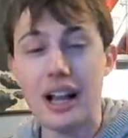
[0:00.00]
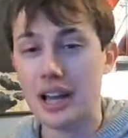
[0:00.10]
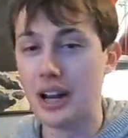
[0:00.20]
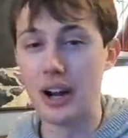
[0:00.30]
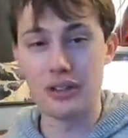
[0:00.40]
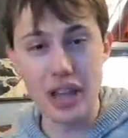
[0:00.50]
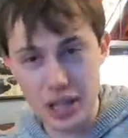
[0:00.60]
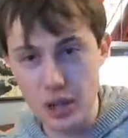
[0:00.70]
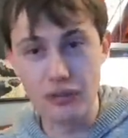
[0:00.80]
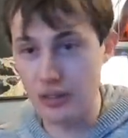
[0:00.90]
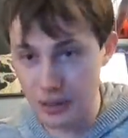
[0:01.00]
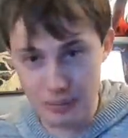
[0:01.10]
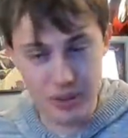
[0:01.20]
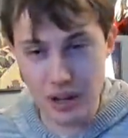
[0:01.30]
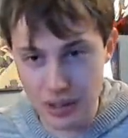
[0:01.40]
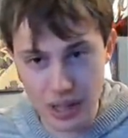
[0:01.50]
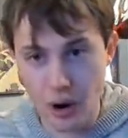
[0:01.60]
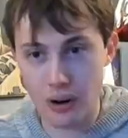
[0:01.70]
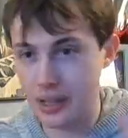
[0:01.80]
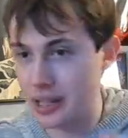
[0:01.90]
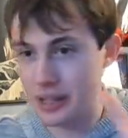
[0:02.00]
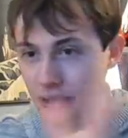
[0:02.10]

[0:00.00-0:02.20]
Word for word: you know, thank you for the you know the arc, you know,